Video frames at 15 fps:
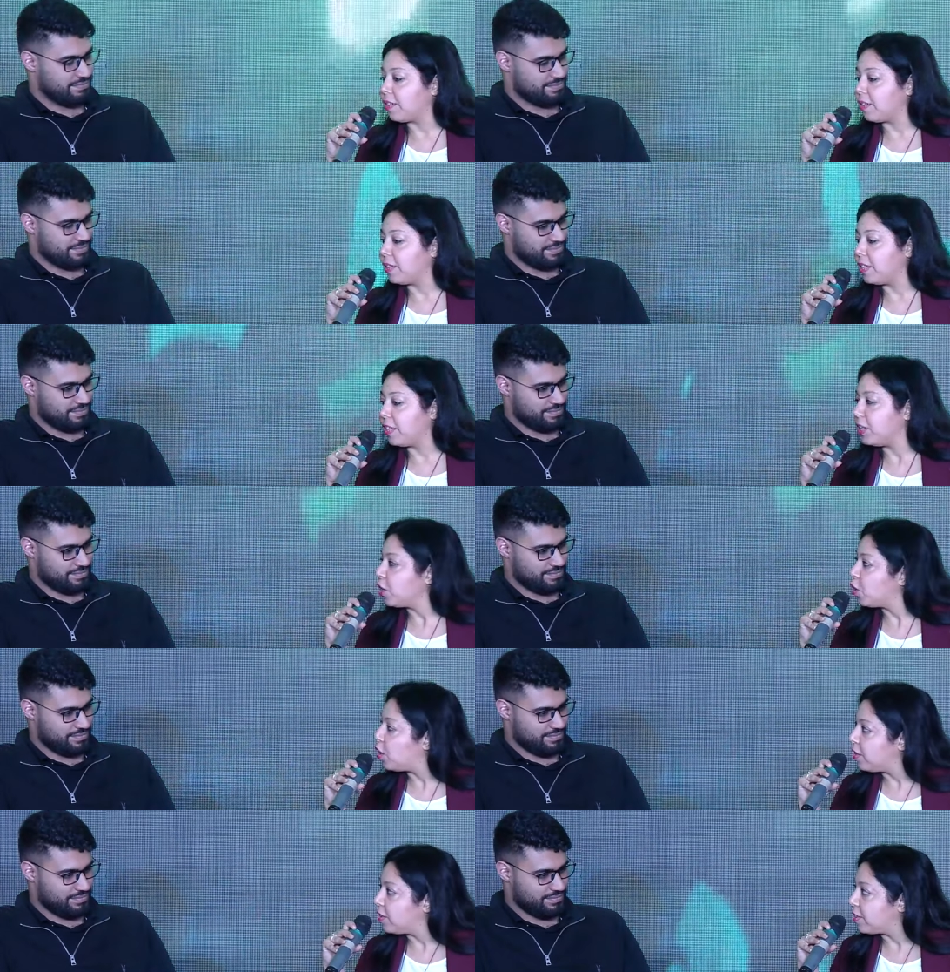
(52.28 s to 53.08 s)
Speaker 1: uh, this is
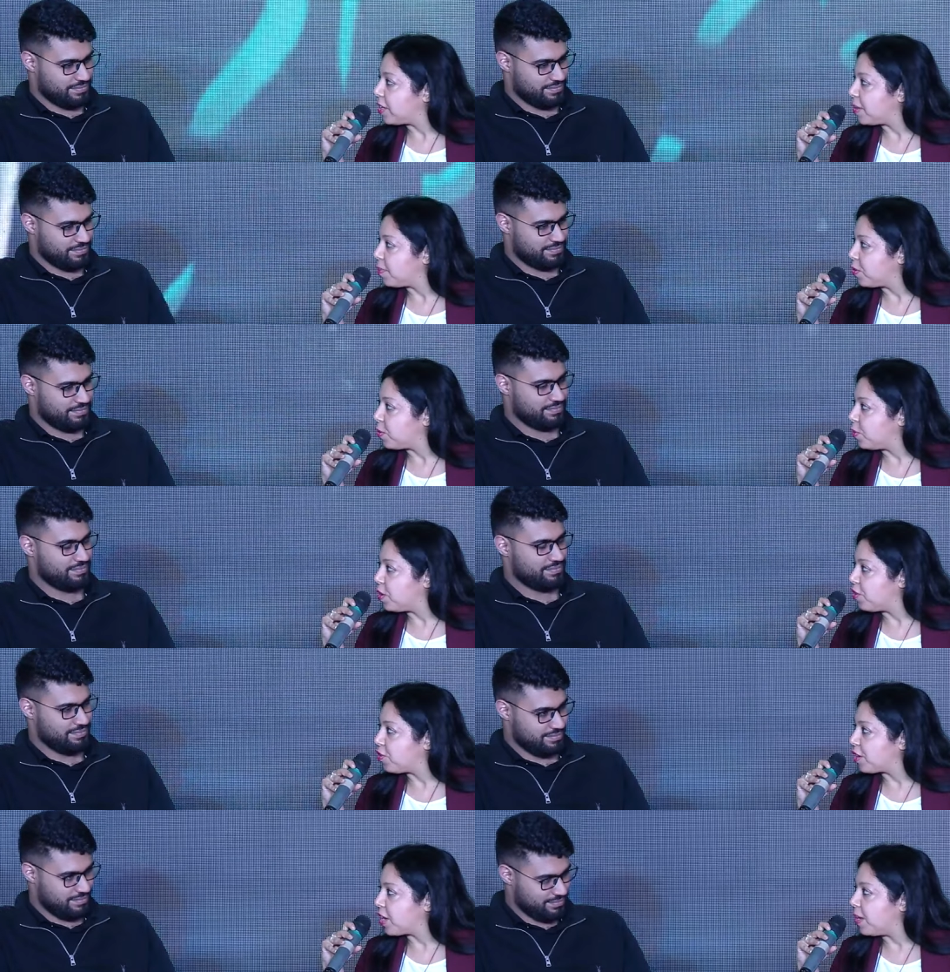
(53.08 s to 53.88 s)
a concept
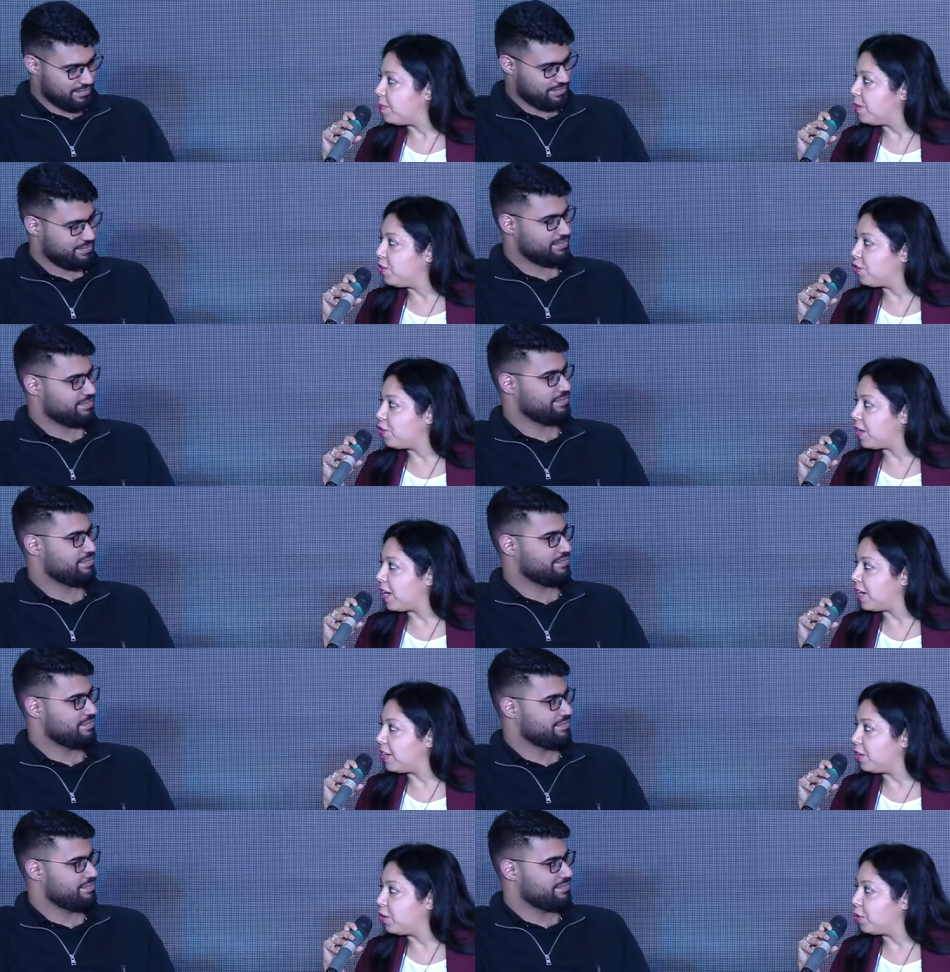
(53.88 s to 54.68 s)
which came into
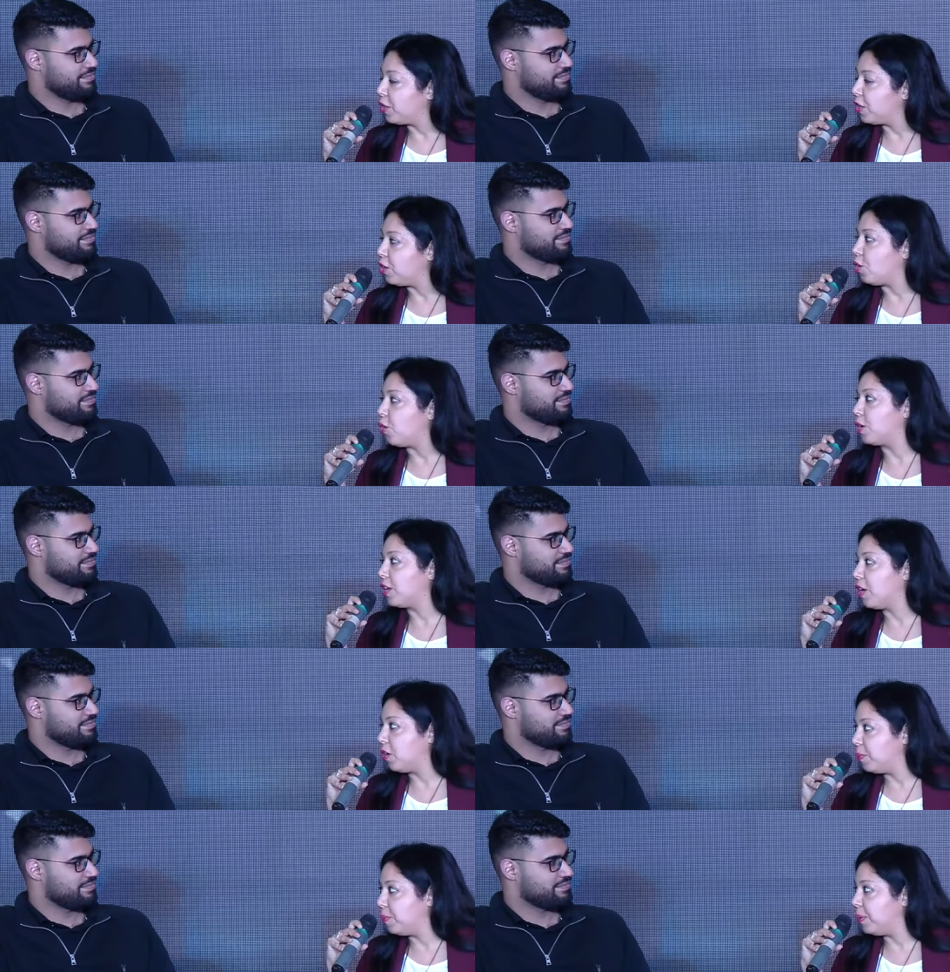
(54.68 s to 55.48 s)
light during the
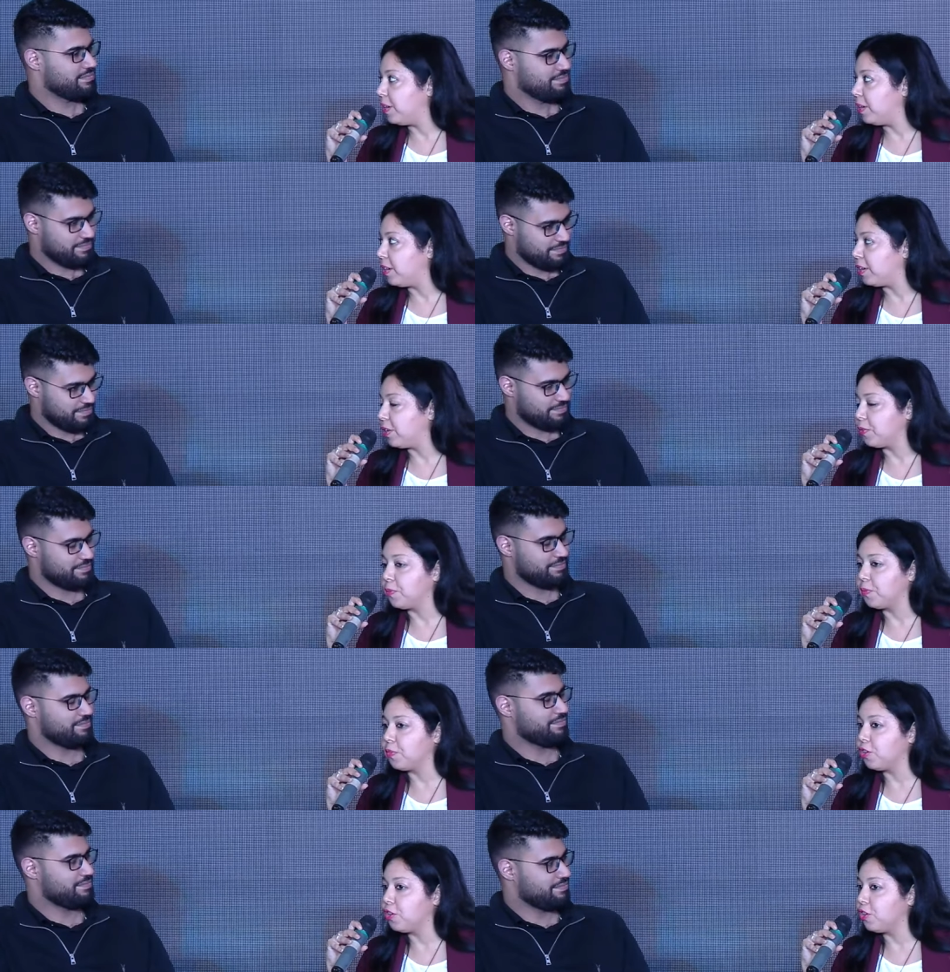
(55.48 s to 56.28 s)
lockdown period.
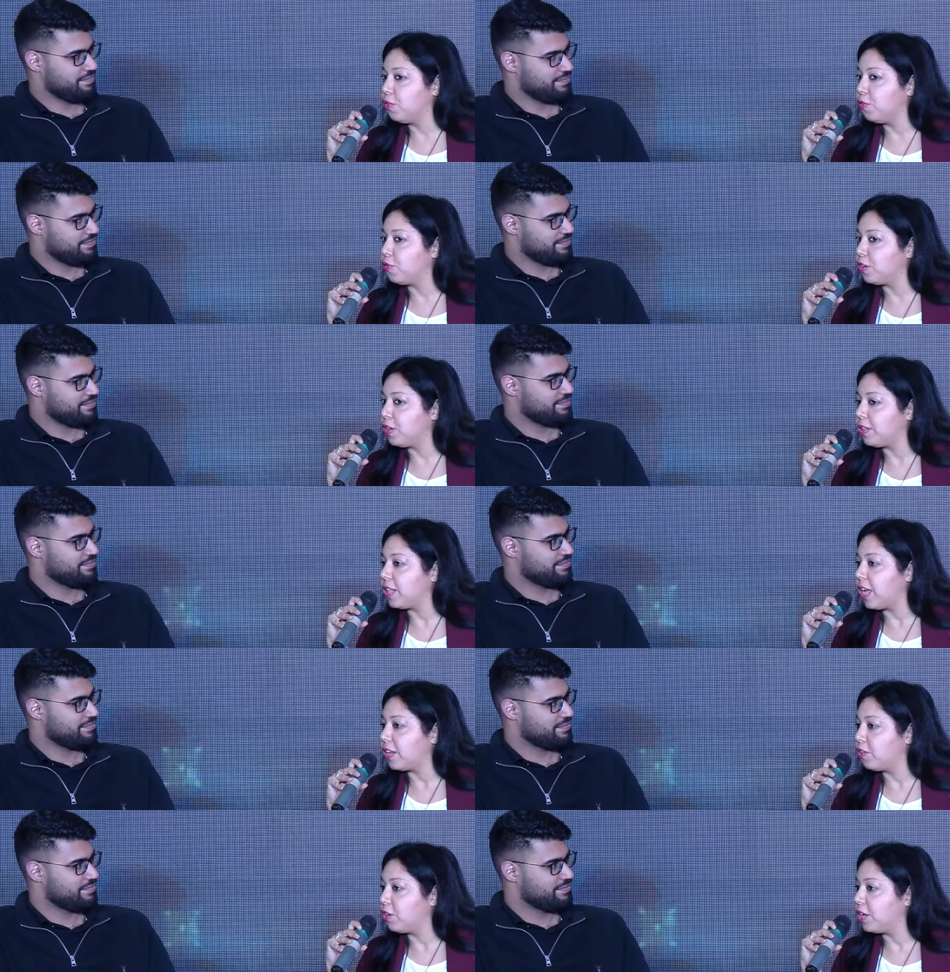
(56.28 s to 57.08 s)
Would you first
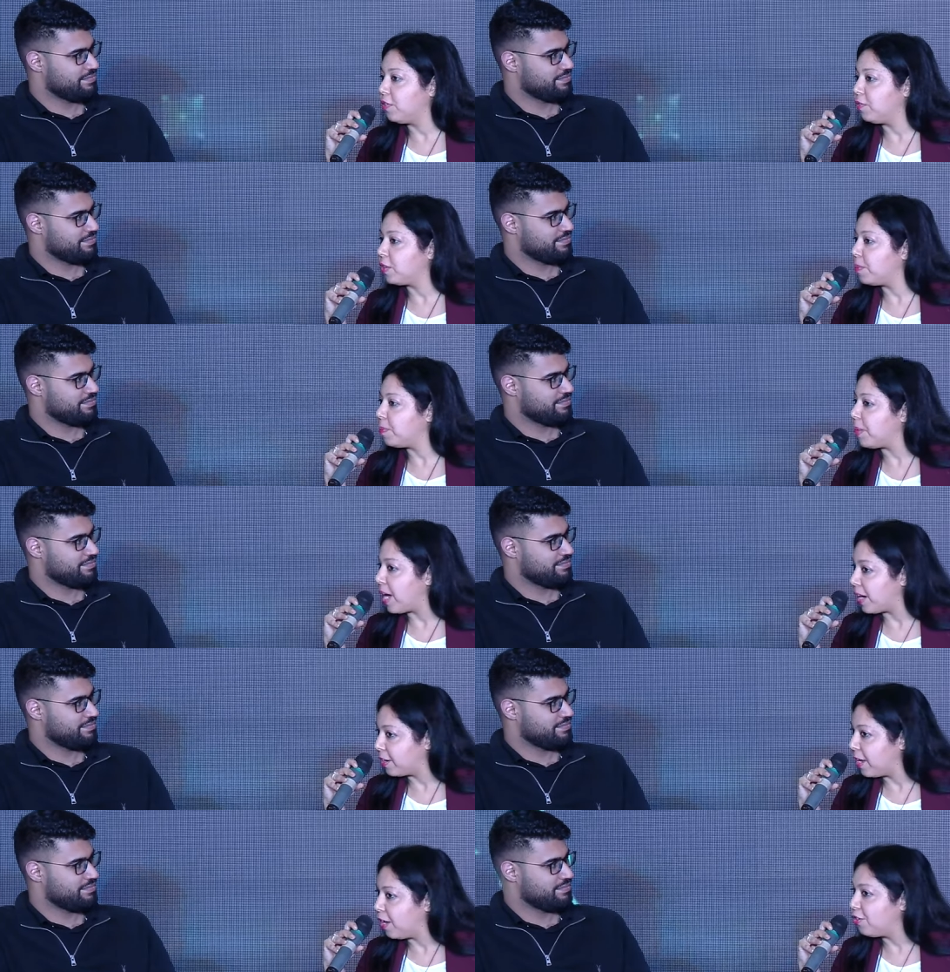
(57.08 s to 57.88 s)
like to give some
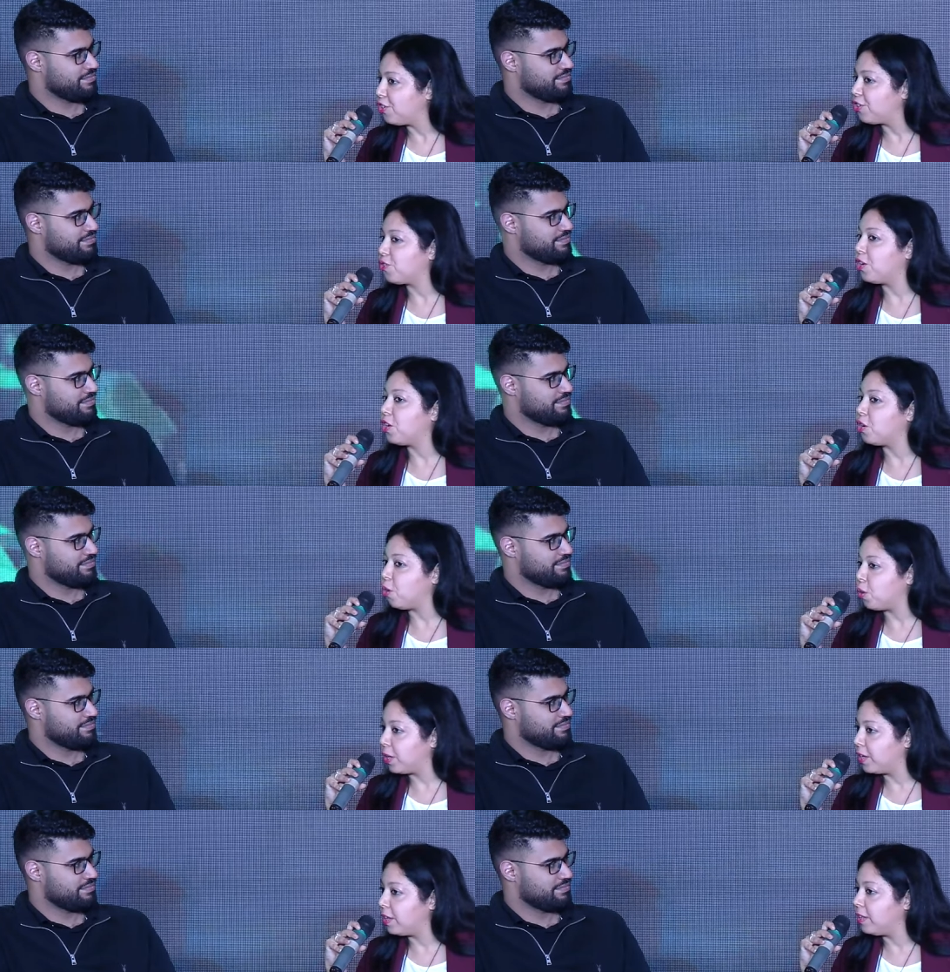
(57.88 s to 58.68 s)
background to our
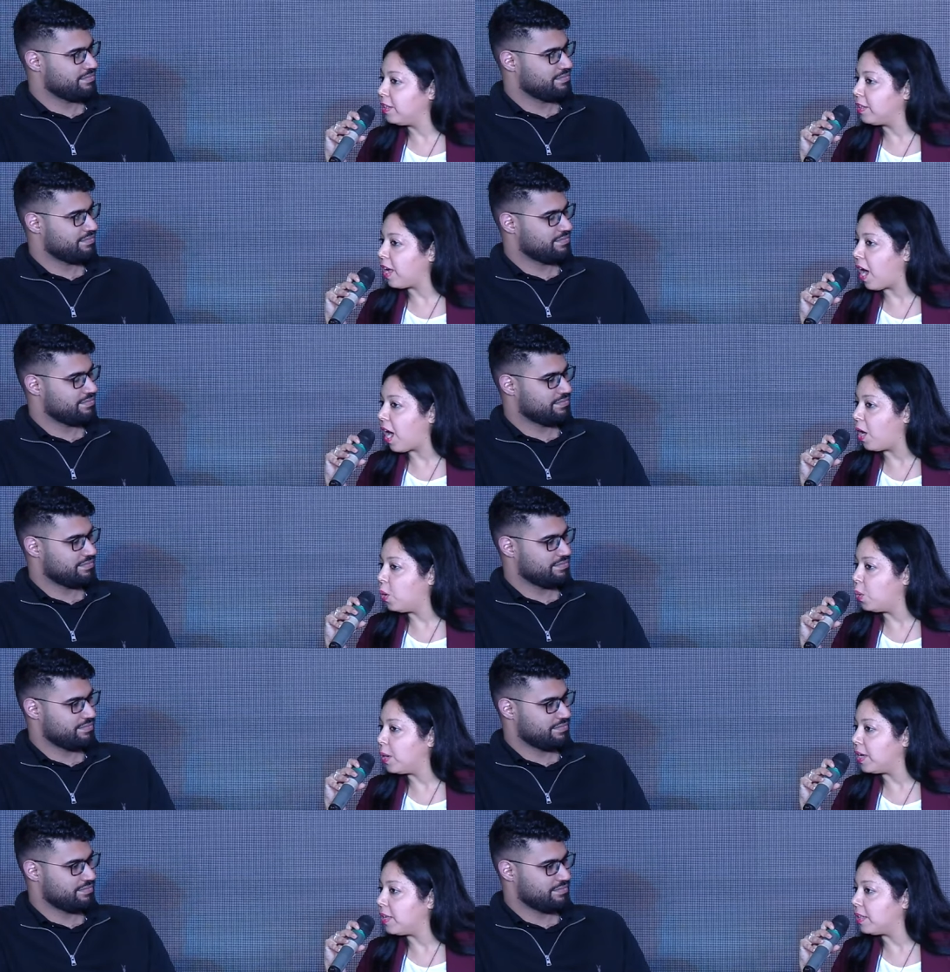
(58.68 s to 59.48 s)
audience
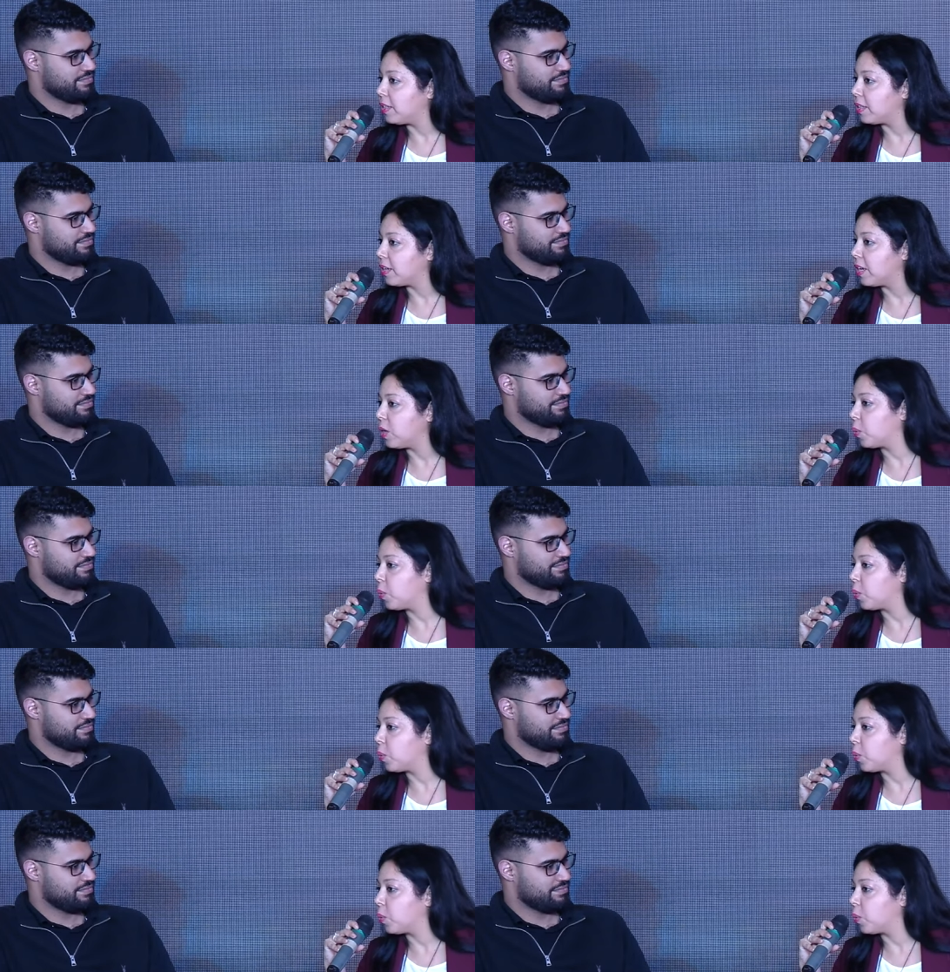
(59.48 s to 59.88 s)
how, as the